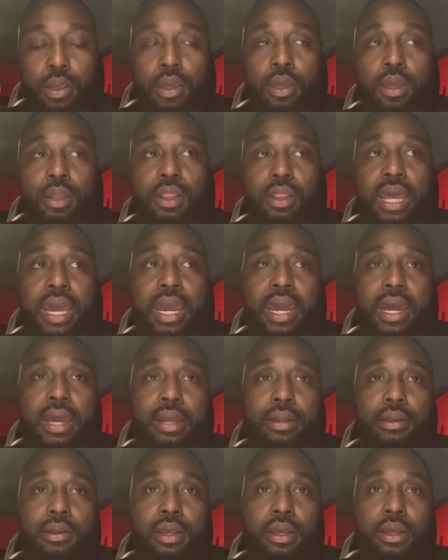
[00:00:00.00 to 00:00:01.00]
that,
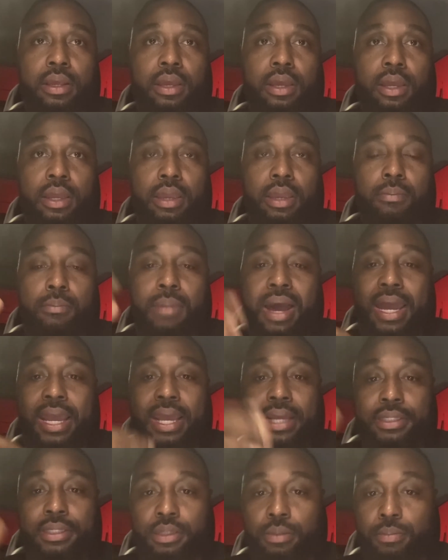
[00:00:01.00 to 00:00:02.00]
in my
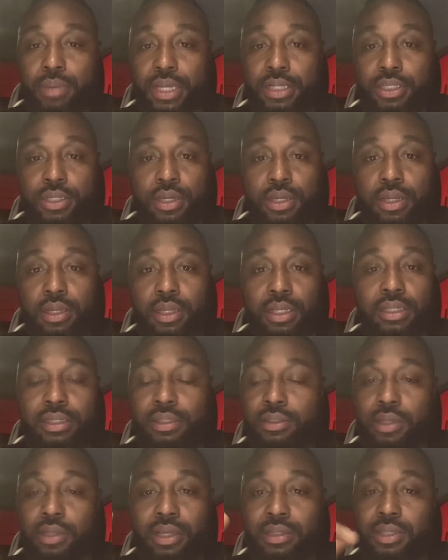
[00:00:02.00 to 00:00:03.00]
estimation at
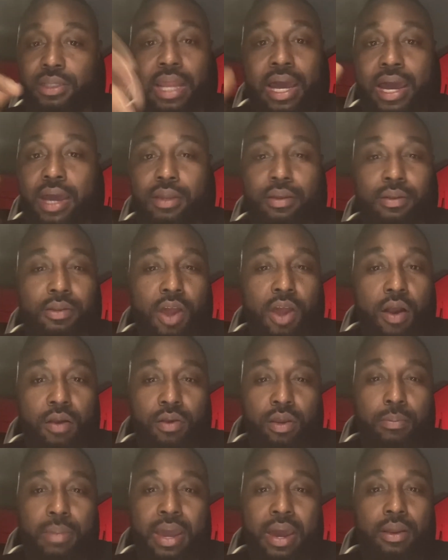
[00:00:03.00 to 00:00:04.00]
least, is not
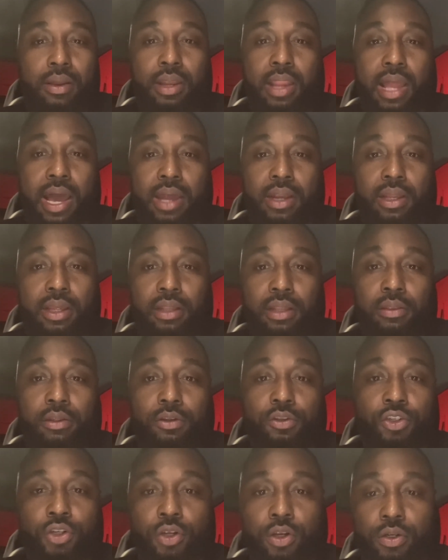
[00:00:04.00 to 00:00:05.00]
talked about a lot in the
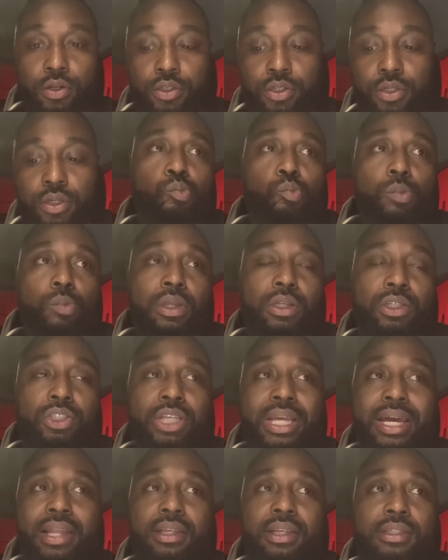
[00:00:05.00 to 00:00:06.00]
church.
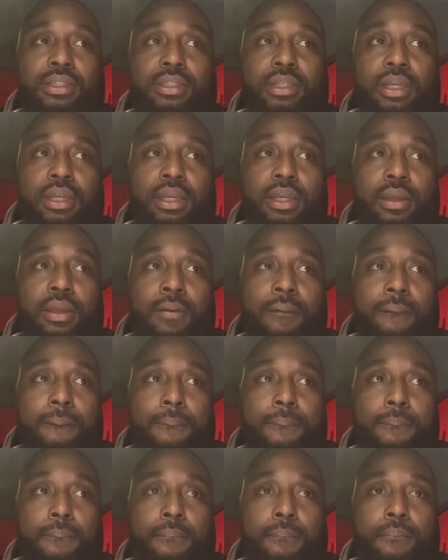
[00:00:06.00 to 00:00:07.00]
Jealousy
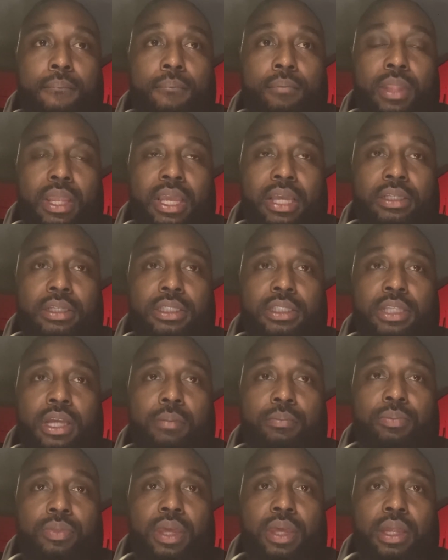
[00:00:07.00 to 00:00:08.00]
is
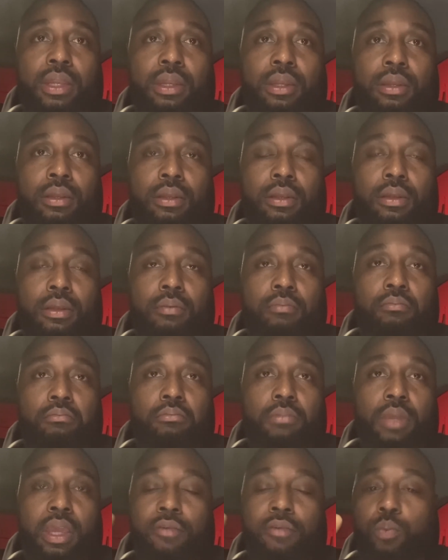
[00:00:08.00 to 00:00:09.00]
something,
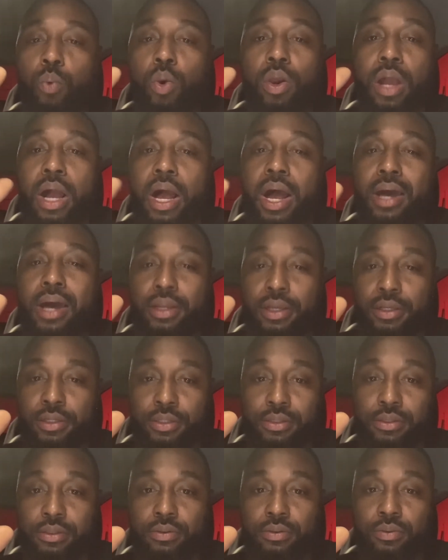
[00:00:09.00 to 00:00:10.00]
if we're
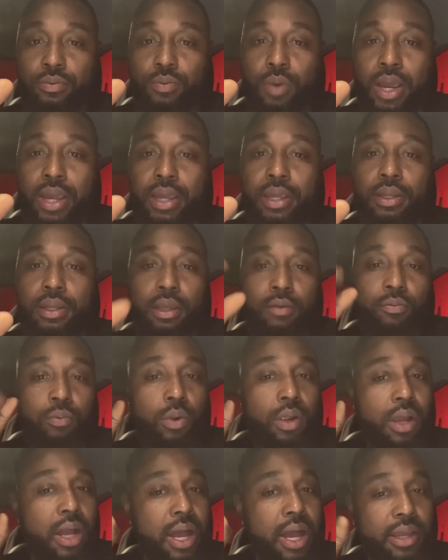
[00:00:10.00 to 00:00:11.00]
honest, right? If
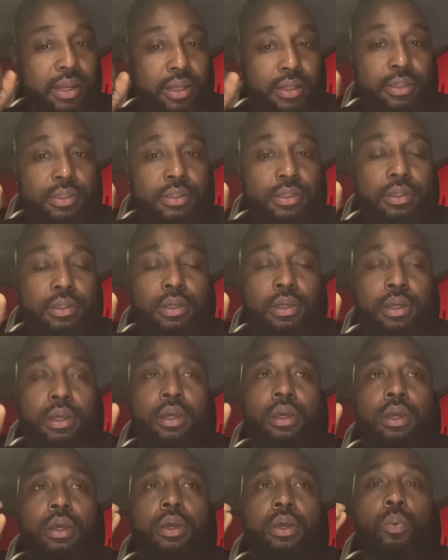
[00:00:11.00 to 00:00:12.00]
we're honest,
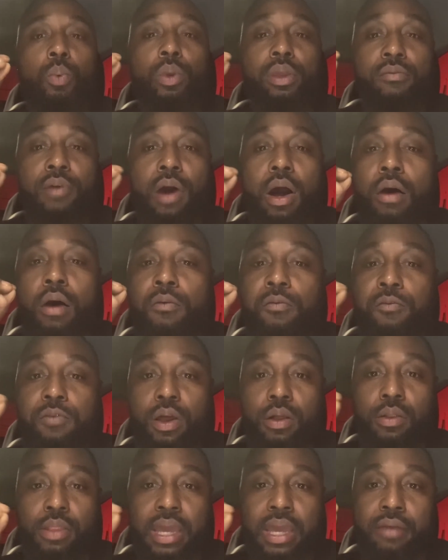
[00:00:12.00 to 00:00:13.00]
we've all
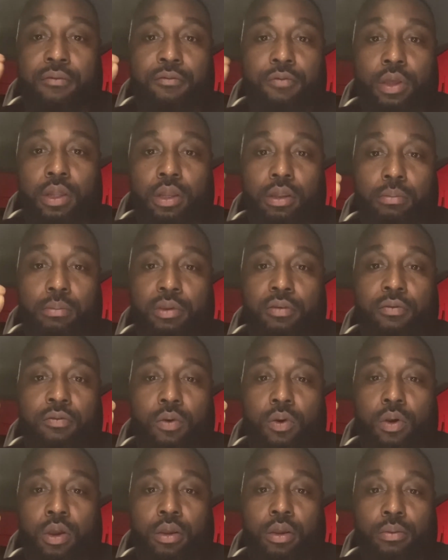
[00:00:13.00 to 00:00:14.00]
felt that feeling
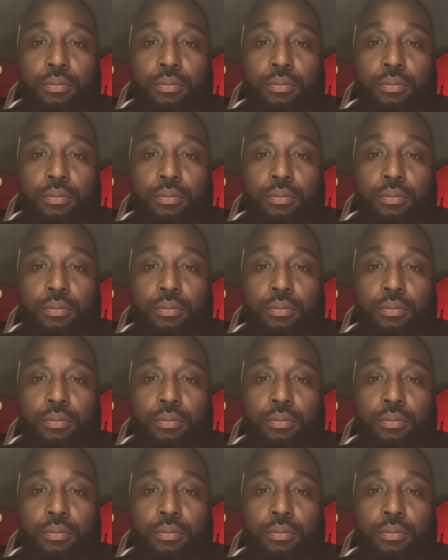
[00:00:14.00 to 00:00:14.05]
before.